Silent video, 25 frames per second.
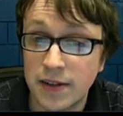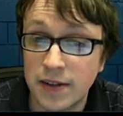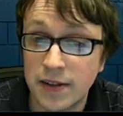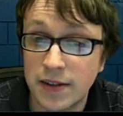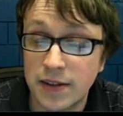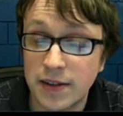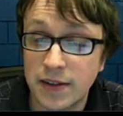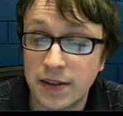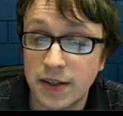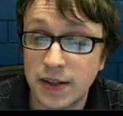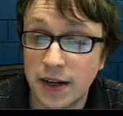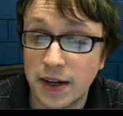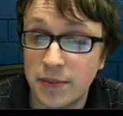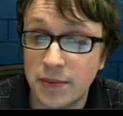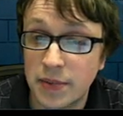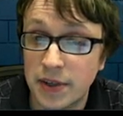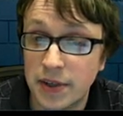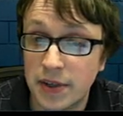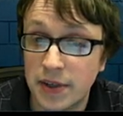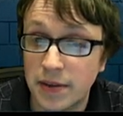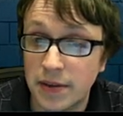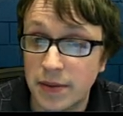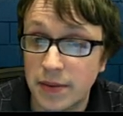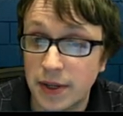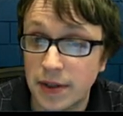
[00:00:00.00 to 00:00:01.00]
is the IP
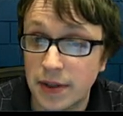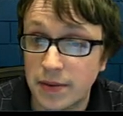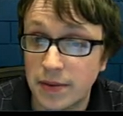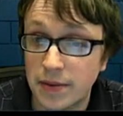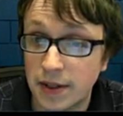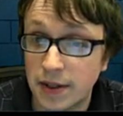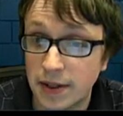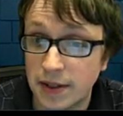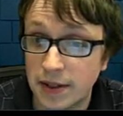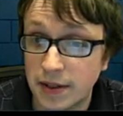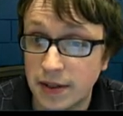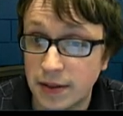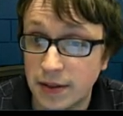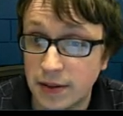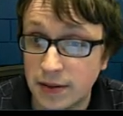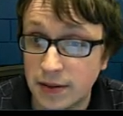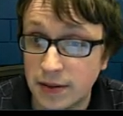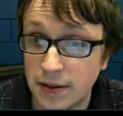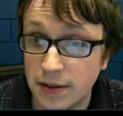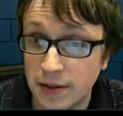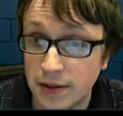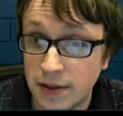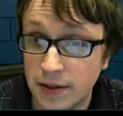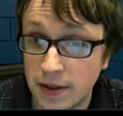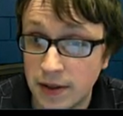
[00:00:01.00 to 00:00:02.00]
command we're going to
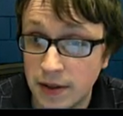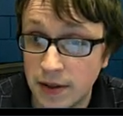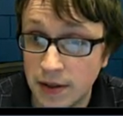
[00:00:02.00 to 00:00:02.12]
use.